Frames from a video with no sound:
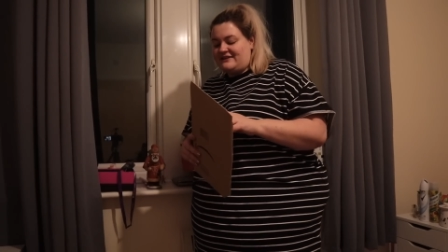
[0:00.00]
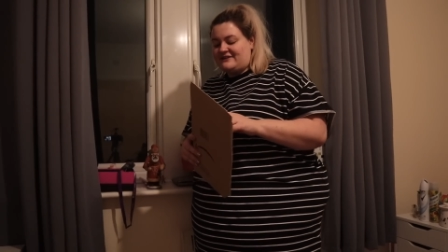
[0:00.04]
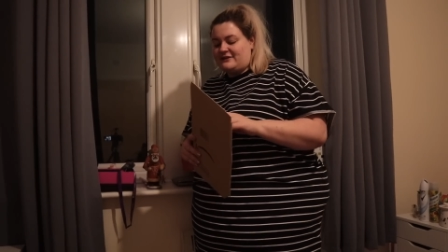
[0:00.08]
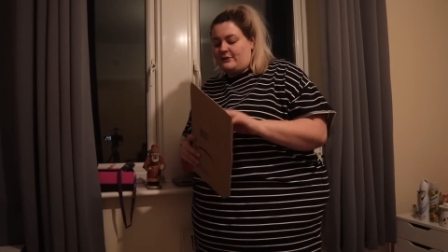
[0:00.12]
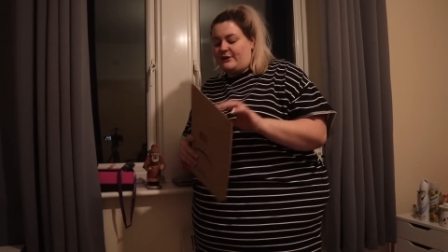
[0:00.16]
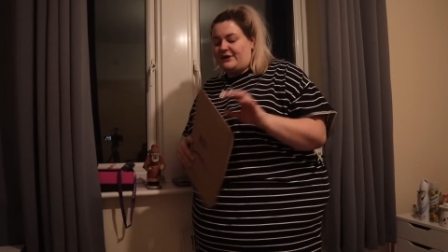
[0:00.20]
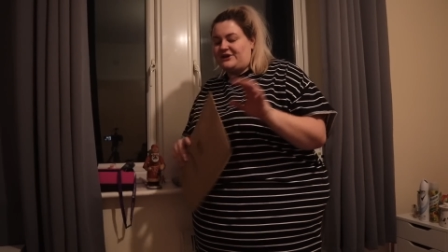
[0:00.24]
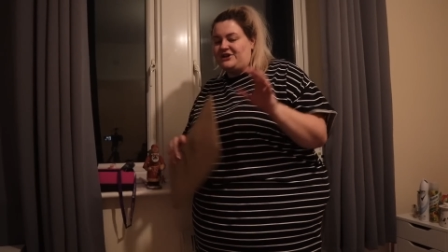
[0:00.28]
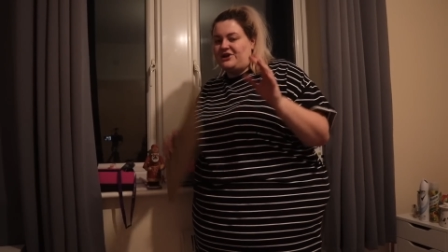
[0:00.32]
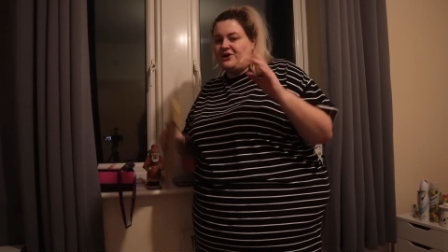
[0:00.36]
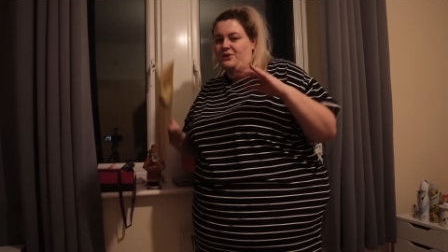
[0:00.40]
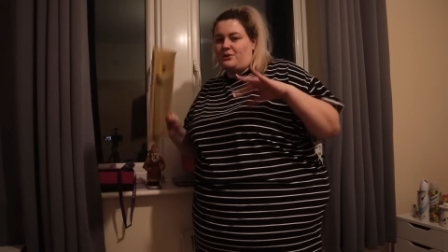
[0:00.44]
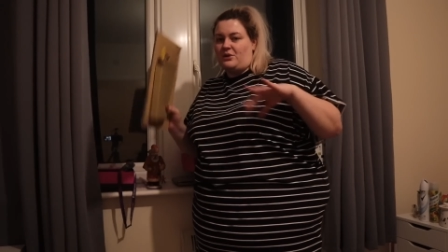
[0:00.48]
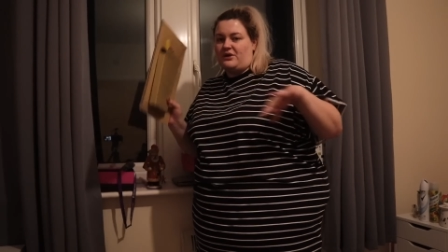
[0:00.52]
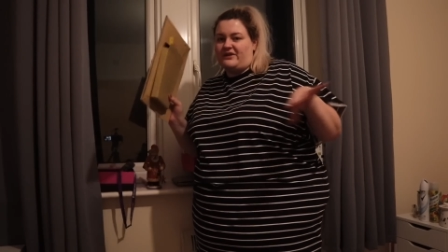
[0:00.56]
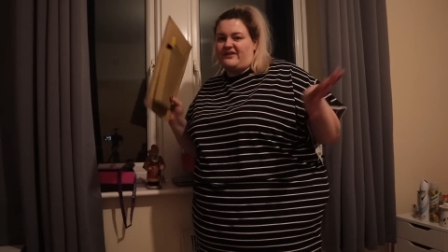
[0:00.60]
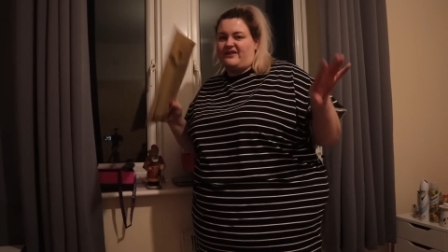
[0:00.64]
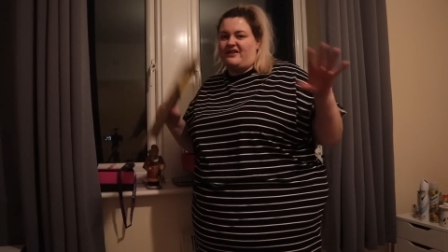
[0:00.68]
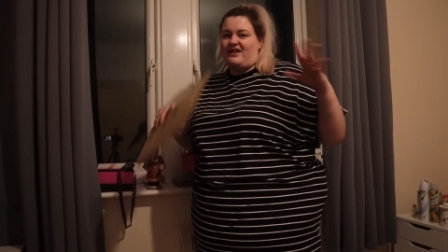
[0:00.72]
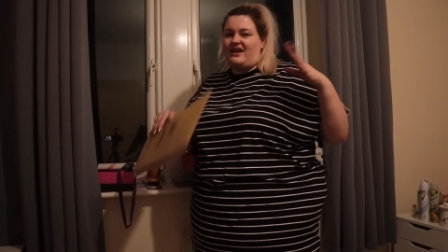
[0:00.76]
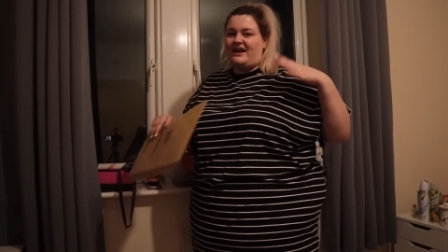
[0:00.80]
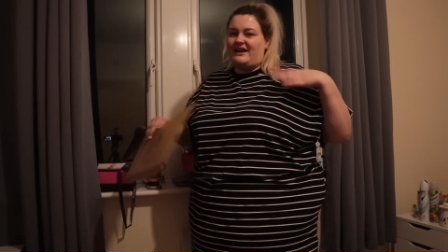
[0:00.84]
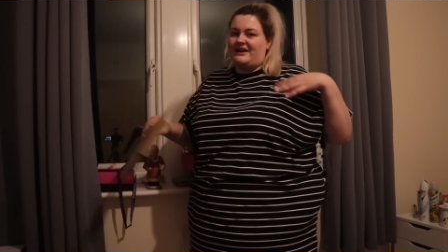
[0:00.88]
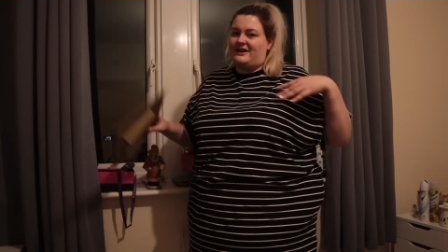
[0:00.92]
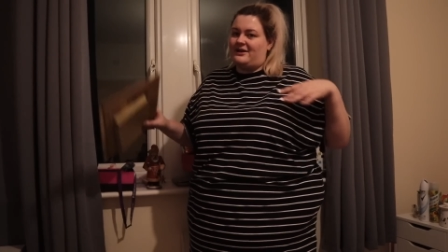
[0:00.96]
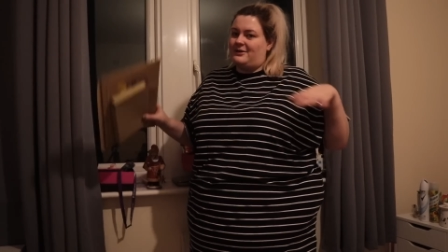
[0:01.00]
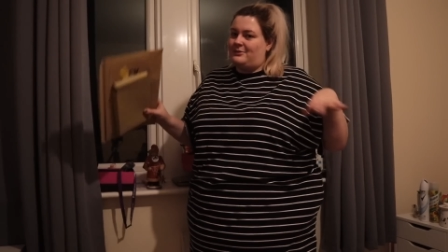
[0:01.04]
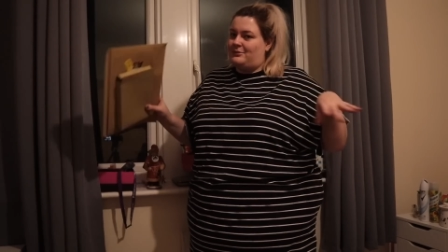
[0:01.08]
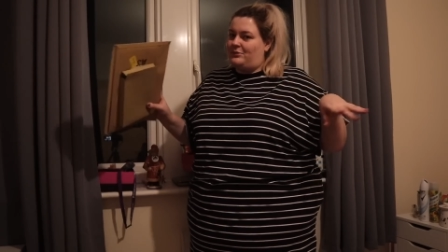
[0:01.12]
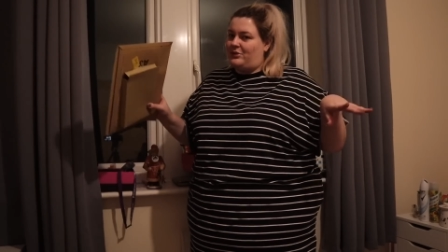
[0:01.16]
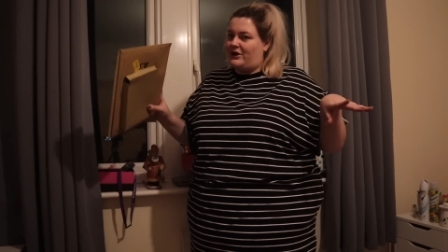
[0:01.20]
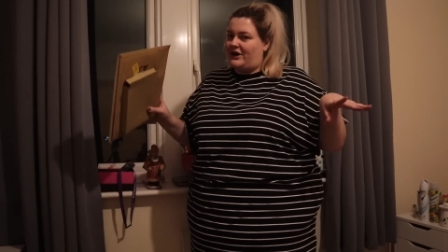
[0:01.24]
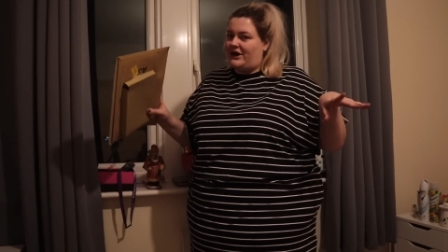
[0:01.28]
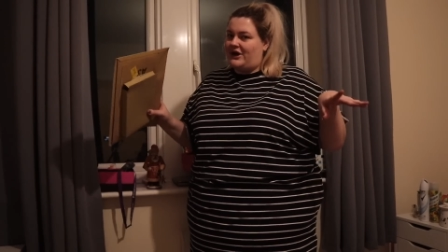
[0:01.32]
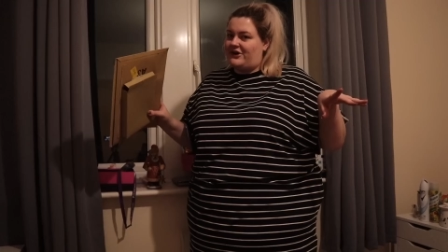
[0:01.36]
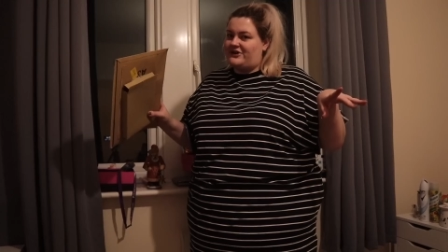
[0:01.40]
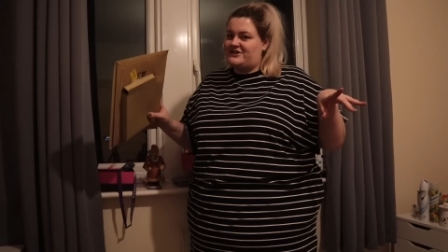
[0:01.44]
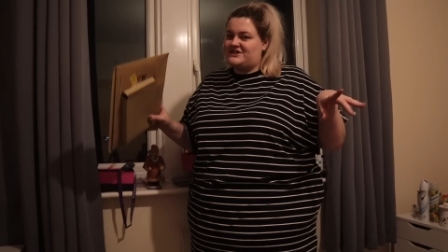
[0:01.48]
so I know what to like
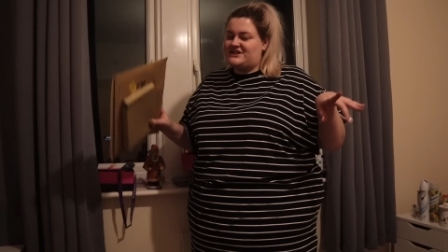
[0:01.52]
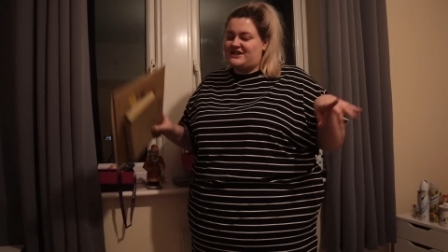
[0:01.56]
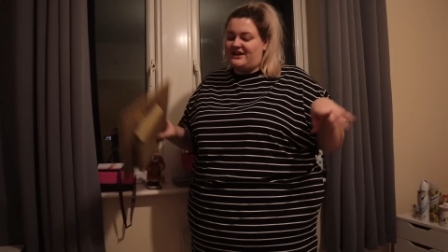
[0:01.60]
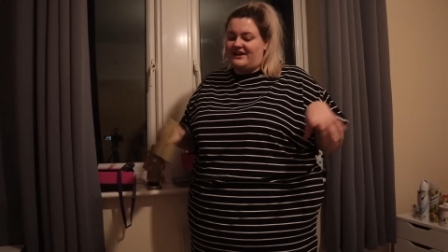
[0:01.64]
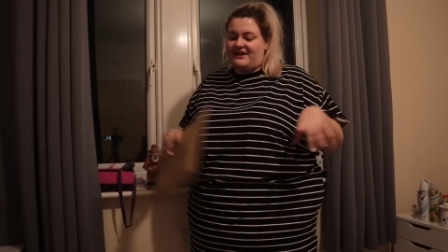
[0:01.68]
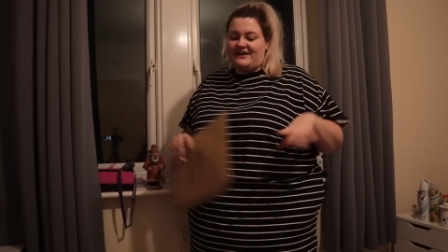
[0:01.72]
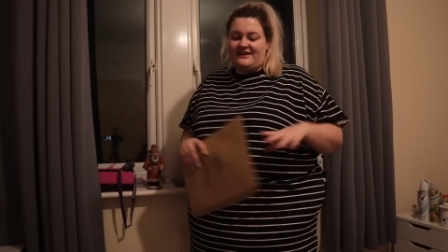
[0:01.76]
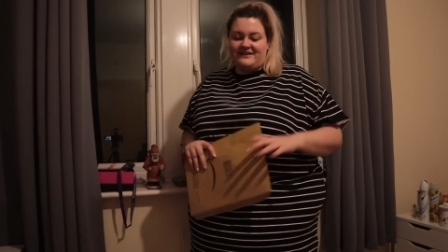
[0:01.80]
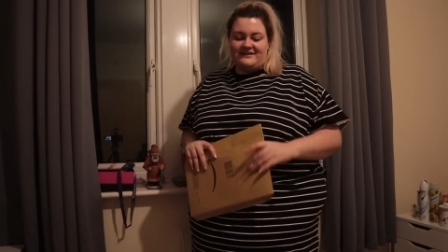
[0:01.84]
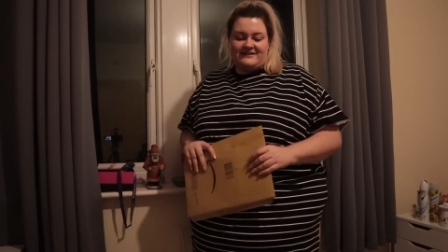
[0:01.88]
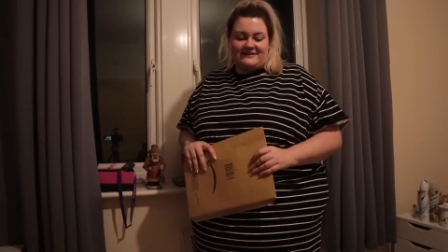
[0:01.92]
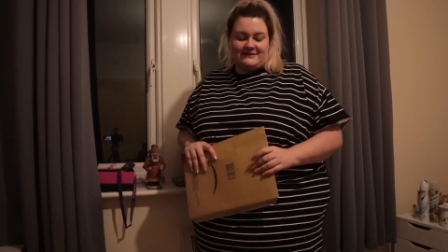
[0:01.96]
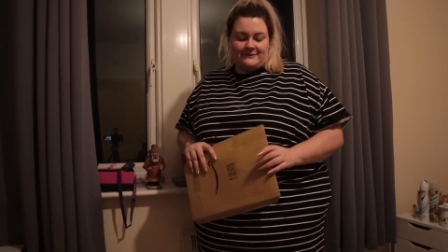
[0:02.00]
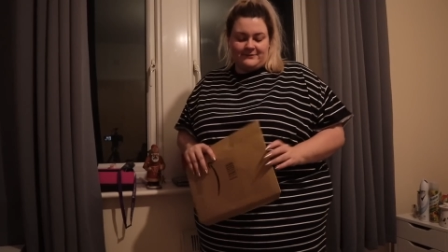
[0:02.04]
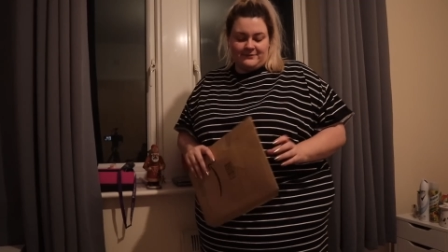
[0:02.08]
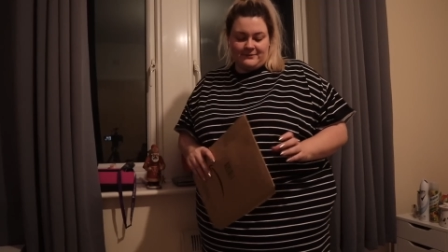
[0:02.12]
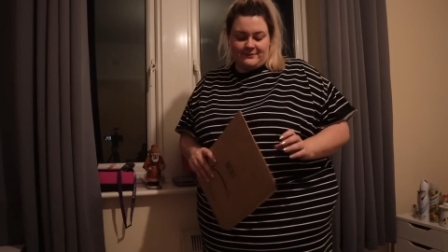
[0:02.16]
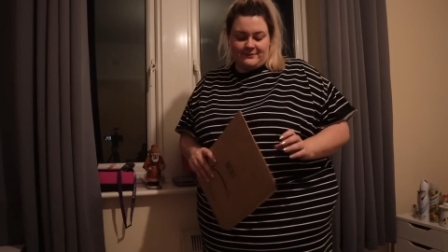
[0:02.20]
prioritize.